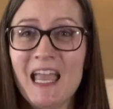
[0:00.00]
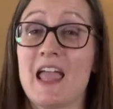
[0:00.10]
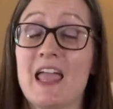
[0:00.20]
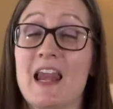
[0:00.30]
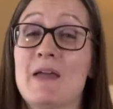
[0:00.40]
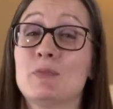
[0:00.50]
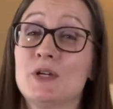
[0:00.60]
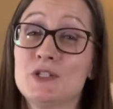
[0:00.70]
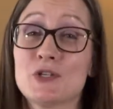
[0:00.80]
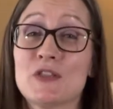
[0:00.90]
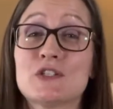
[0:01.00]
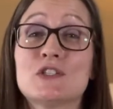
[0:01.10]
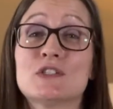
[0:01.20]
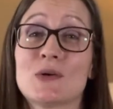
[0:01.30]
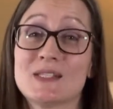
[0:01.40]
and I'm pretty sure that
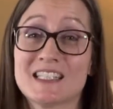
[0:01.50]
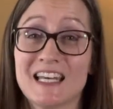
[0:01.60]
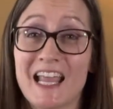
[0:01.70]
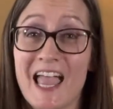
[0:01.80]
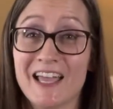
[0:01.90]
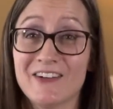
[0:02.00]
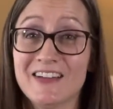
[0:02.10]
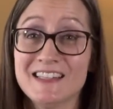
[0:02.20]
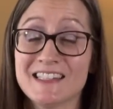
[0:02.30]
she's always getting add-ons,